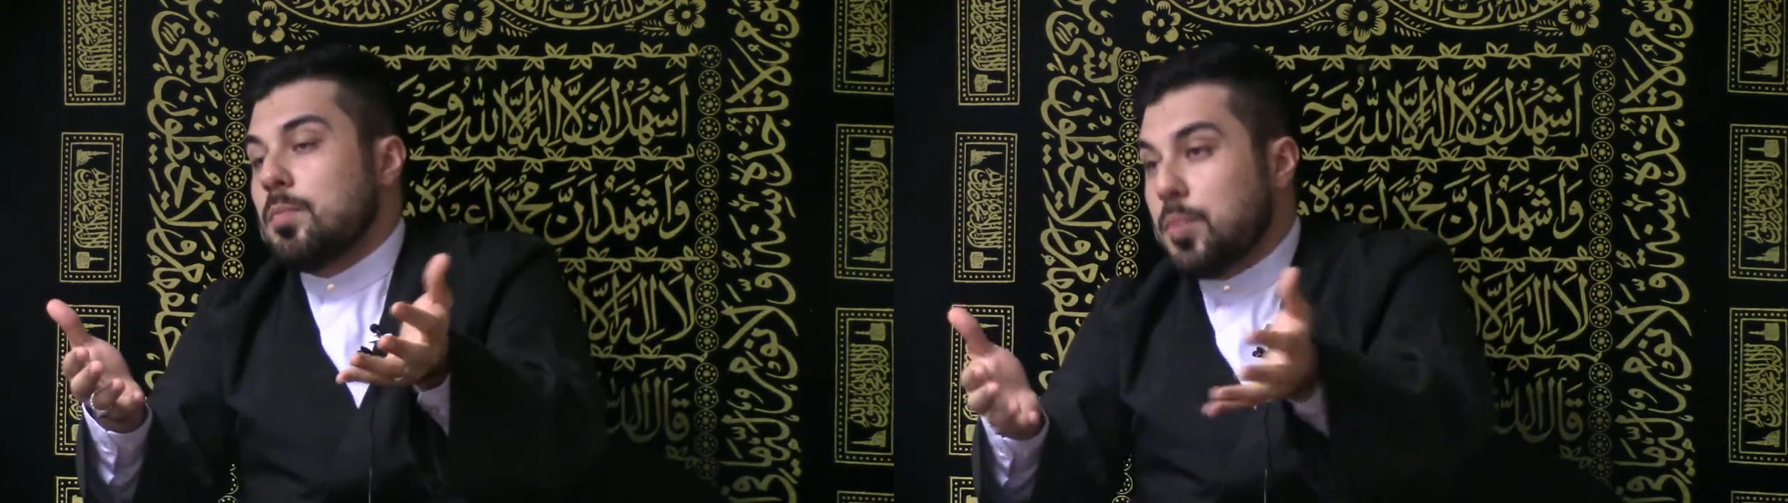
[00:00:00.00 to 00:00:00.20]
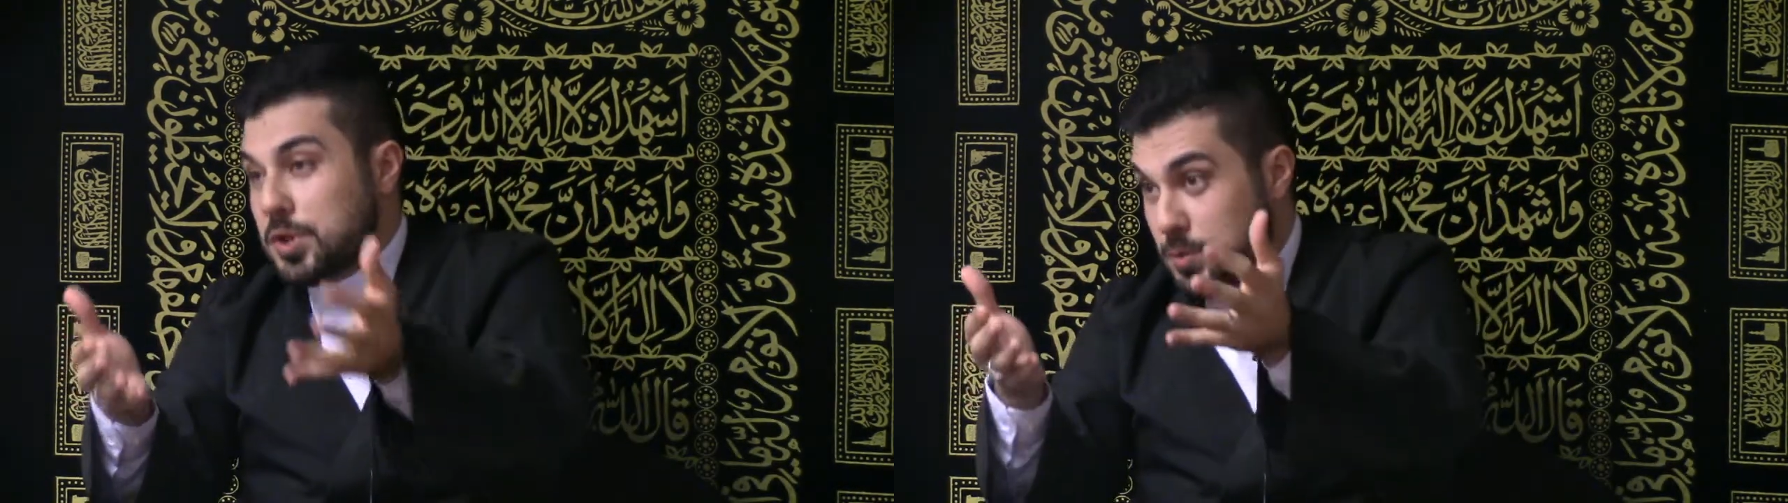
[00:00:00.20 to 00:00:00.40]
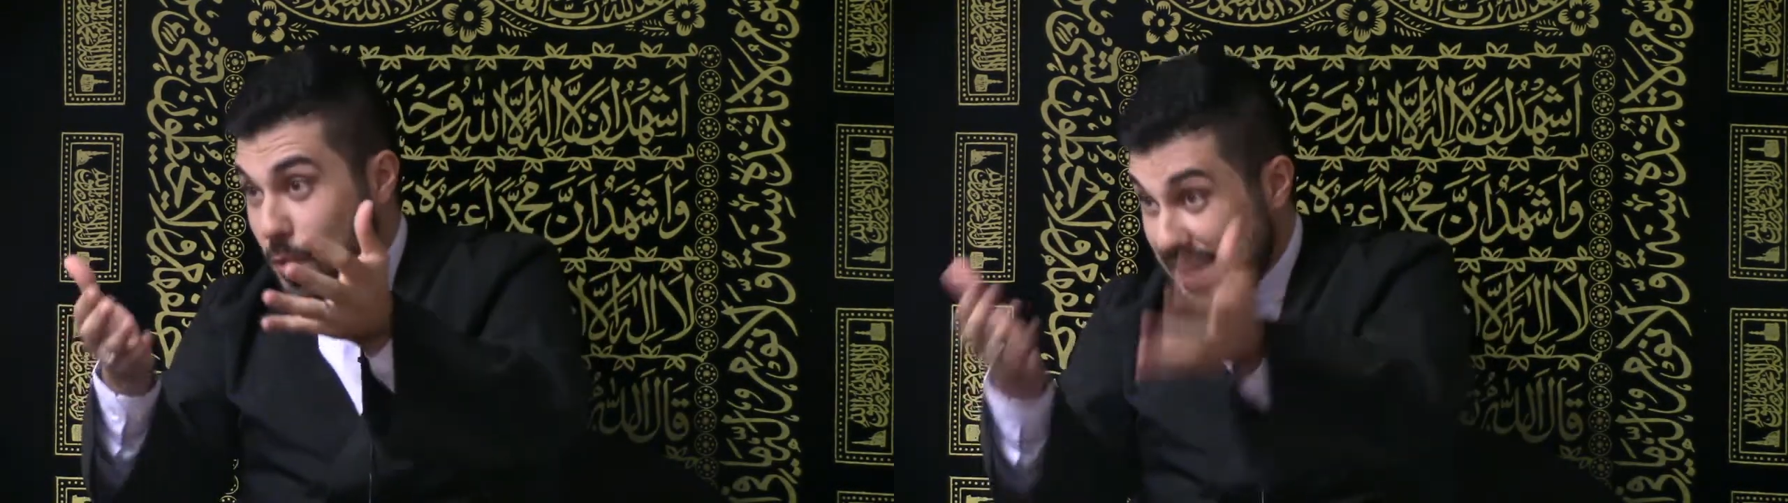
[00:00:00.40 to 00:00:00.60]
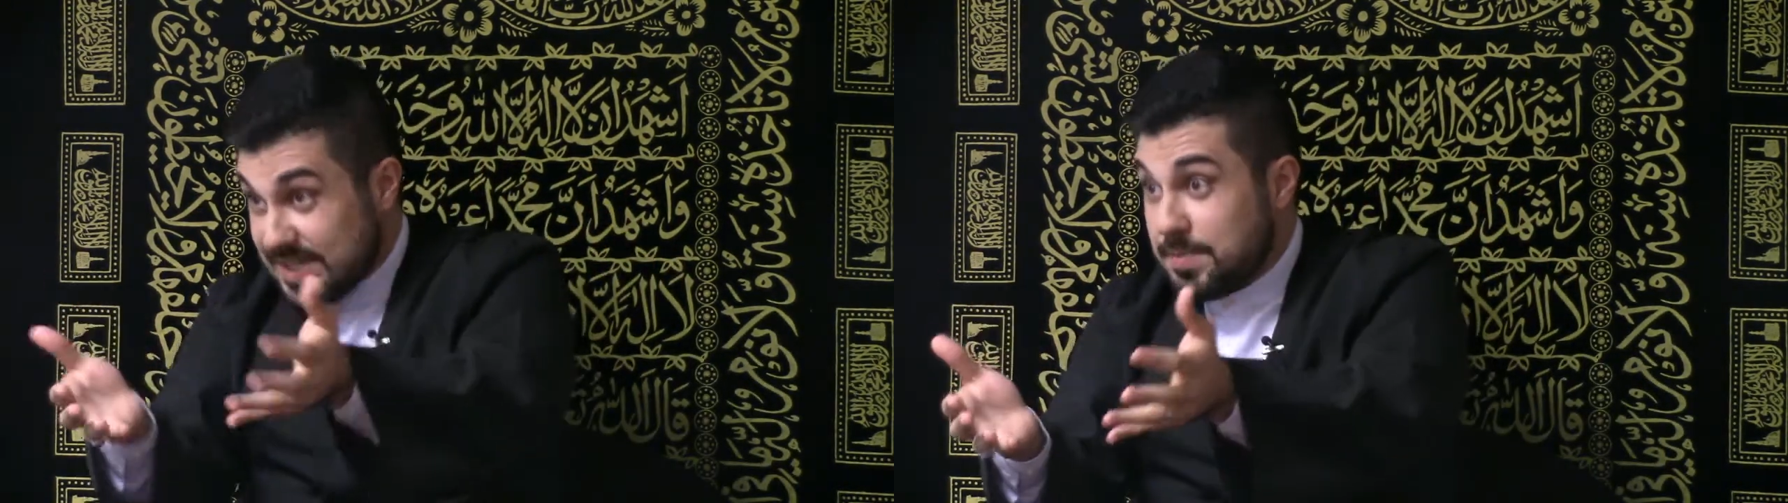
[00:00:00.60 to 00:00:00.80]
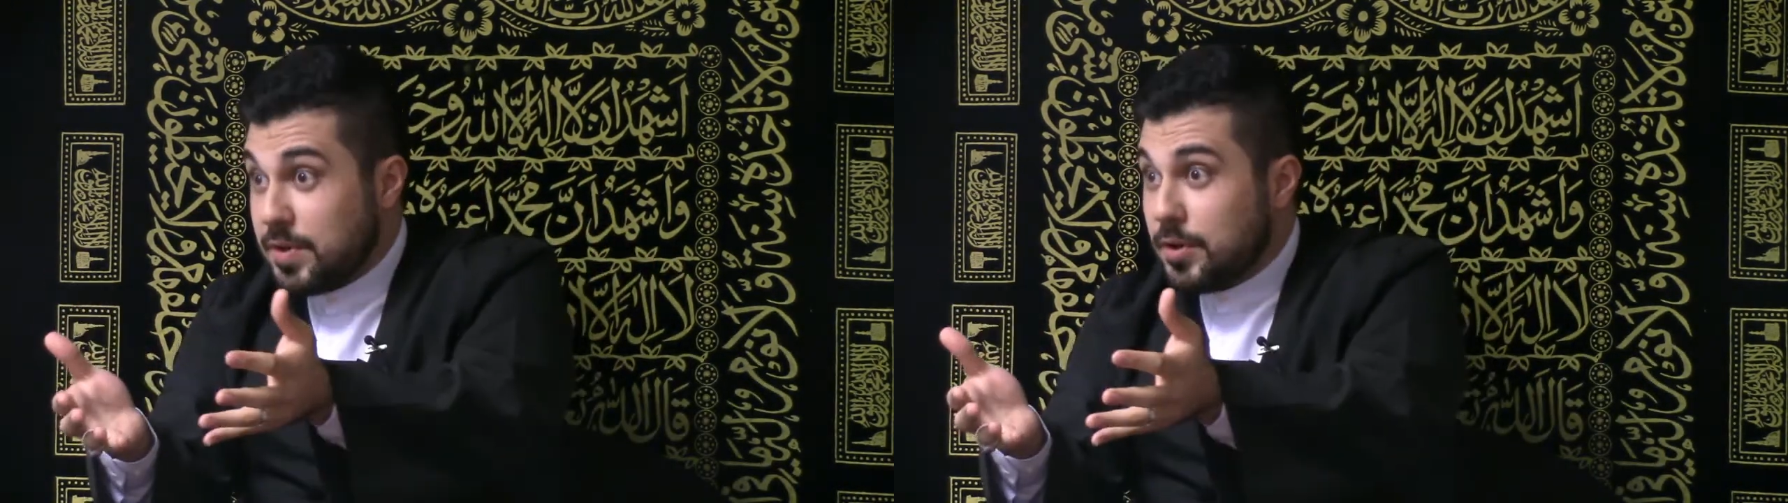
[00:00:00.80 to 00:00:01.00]
But
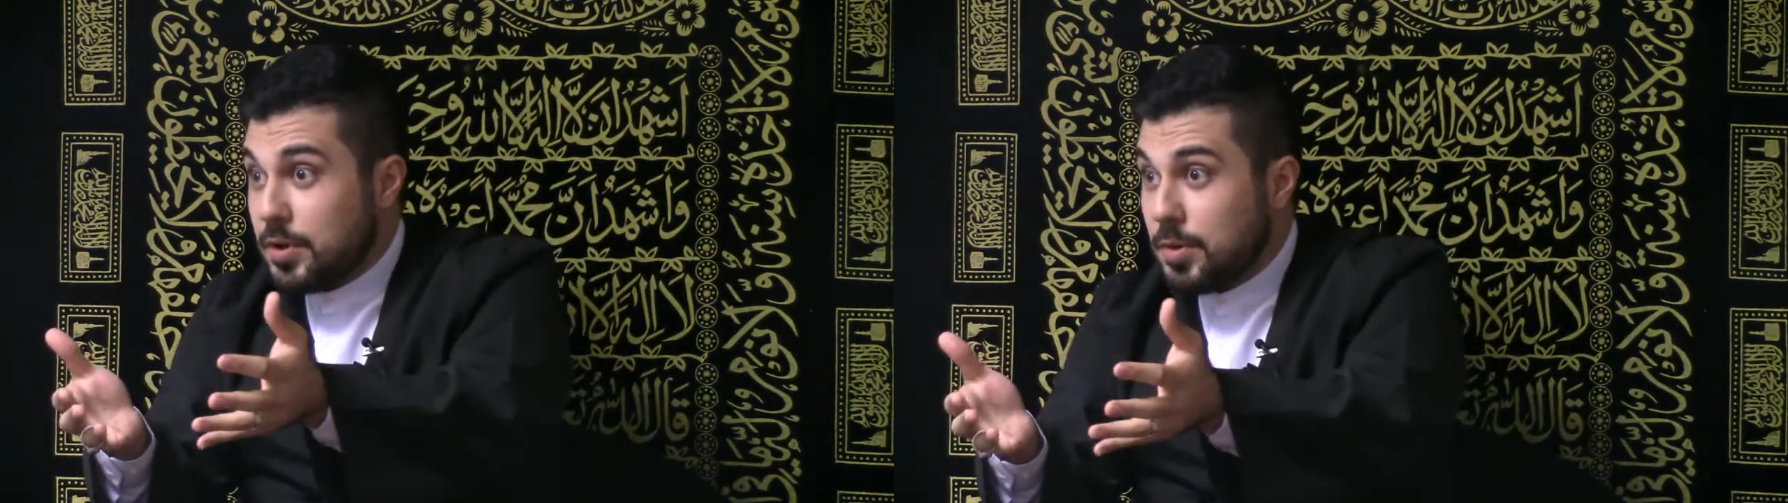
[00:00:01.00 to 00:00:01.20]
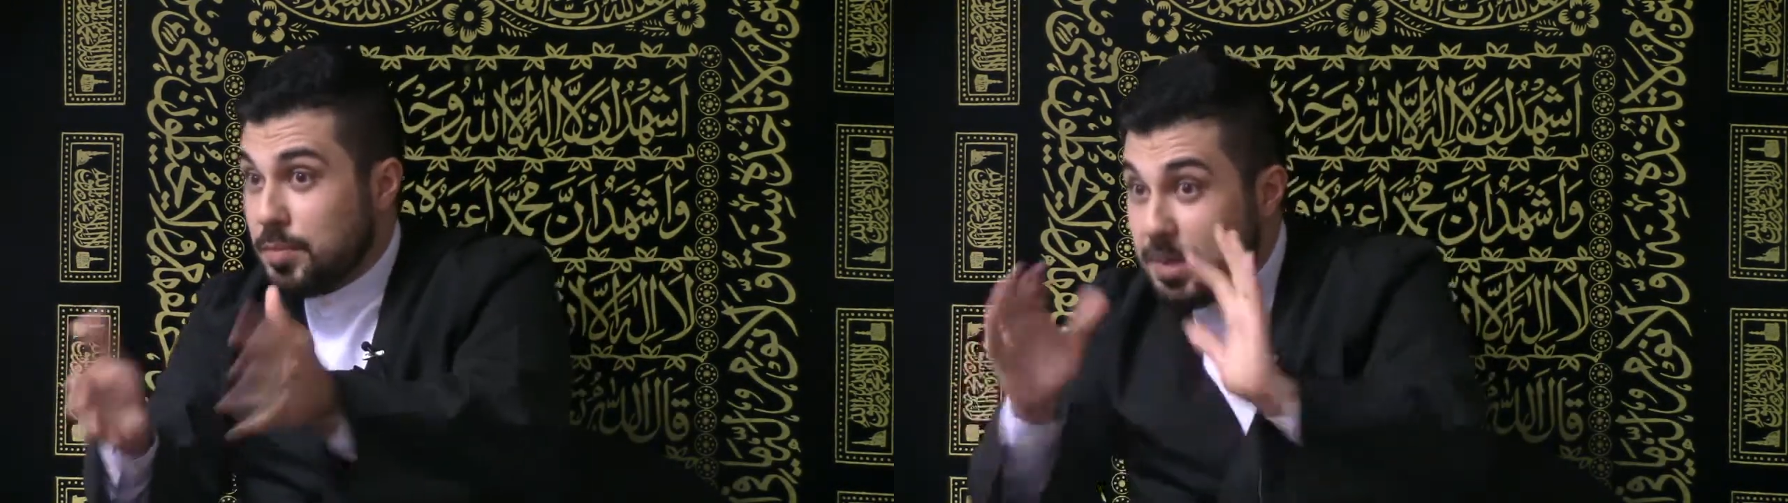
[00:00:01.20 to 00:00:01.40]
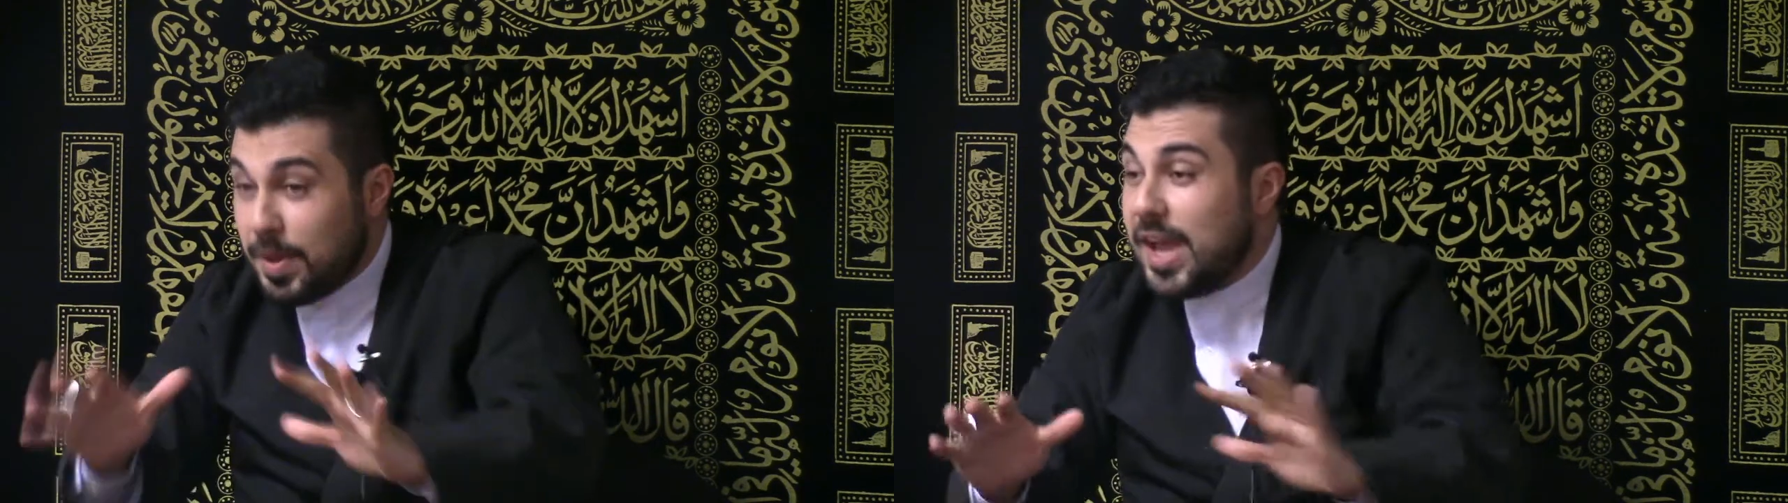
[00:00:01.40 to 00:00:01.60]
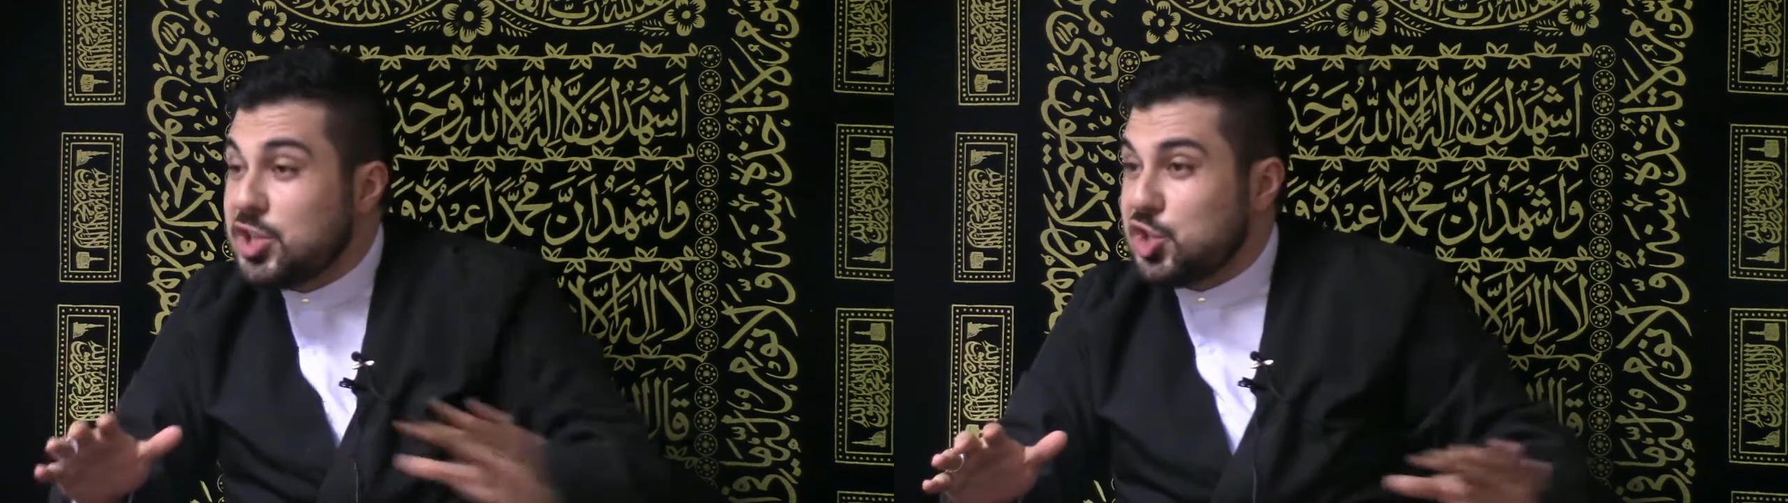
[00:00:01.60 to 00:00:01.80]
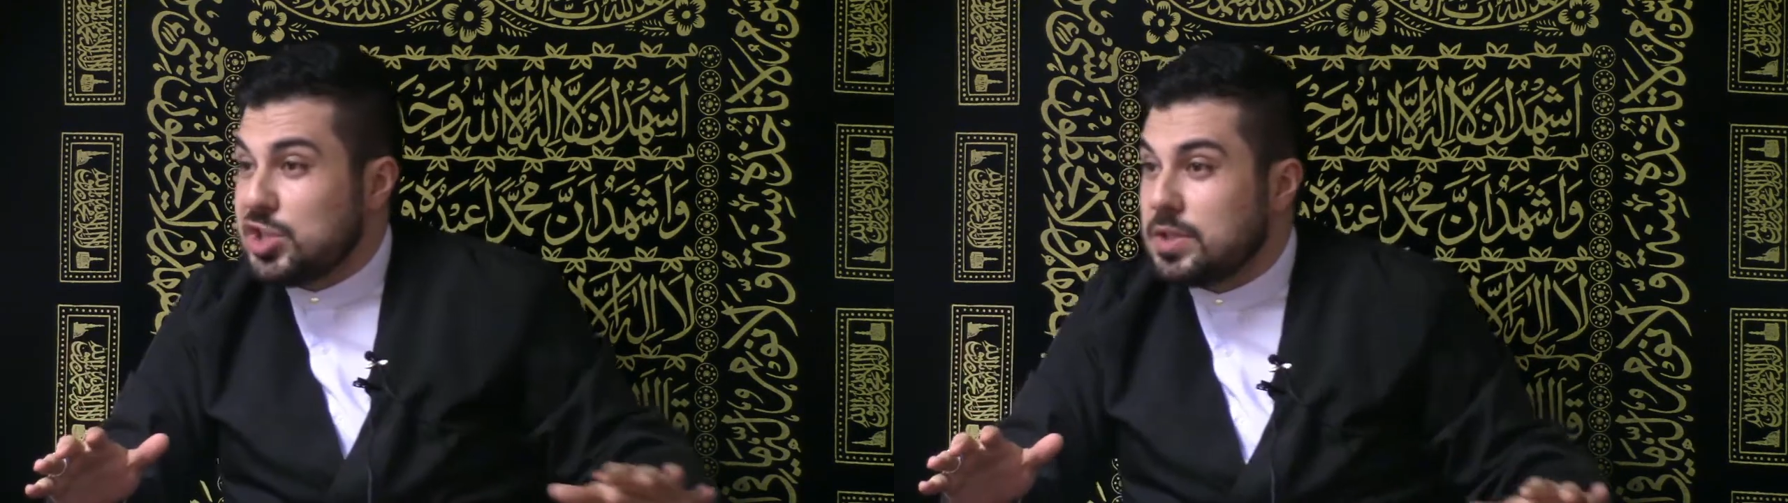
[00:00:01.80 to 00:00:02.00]
wasbir, be
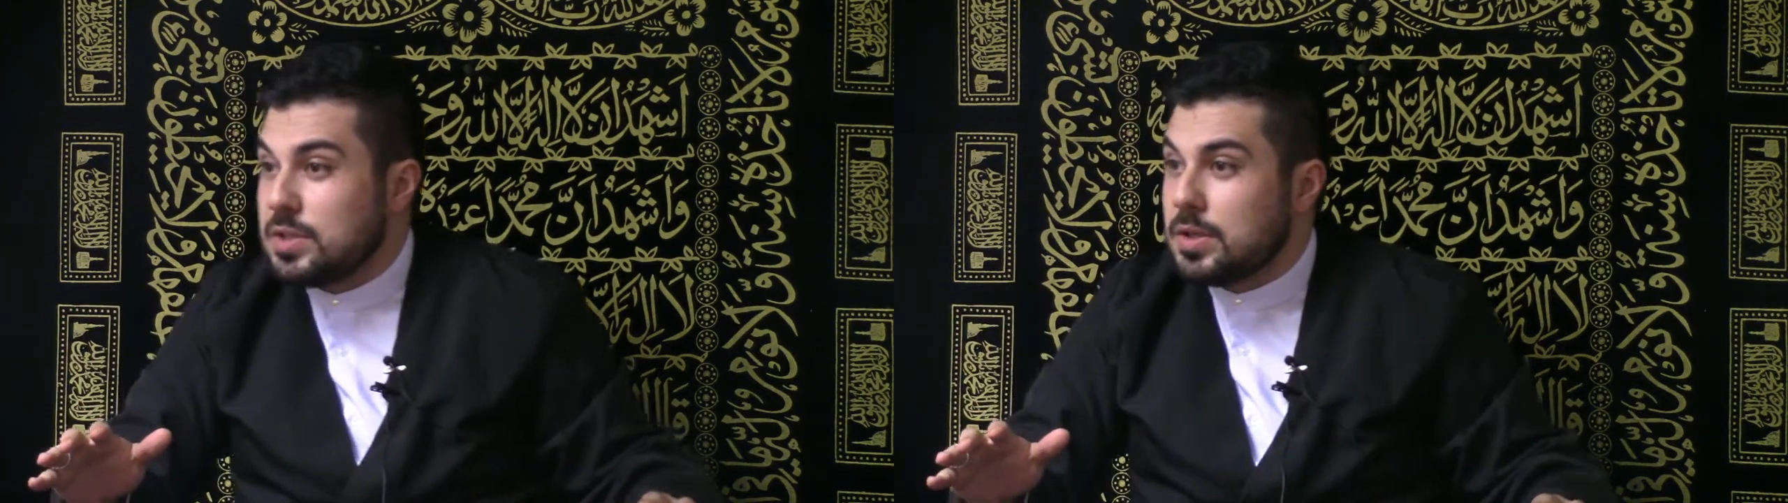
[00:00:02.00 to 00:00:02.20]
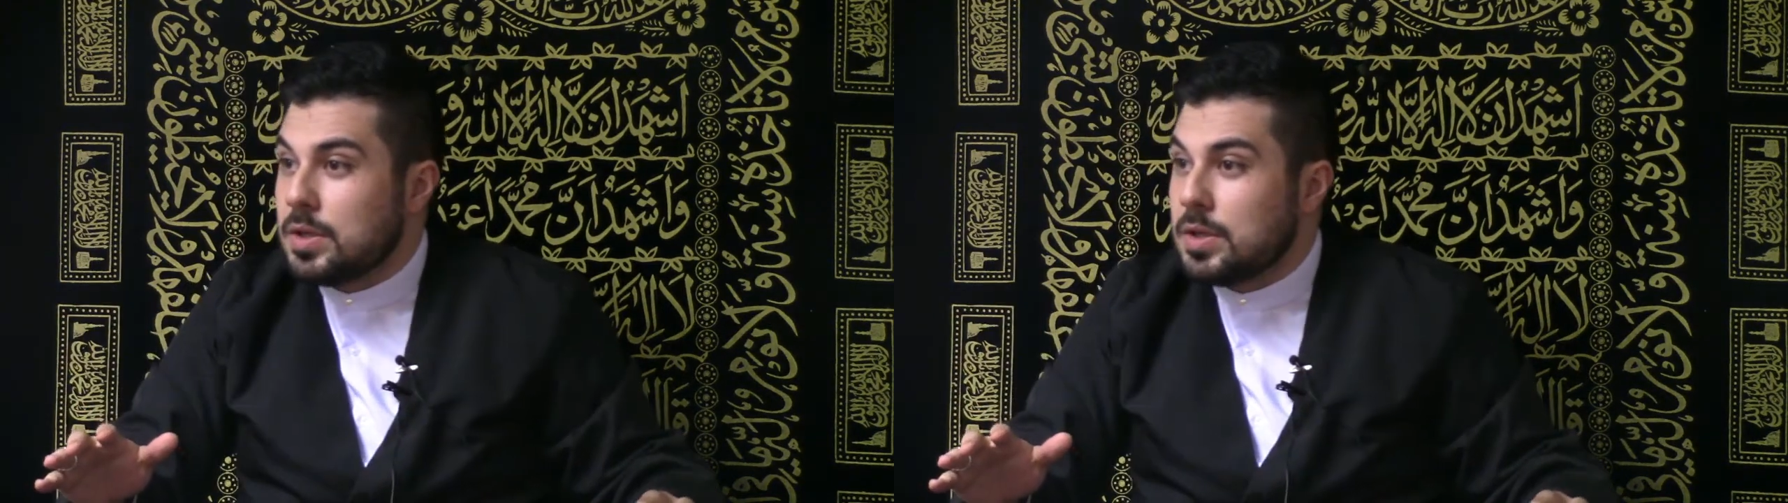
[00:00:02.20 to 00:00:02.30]
patient.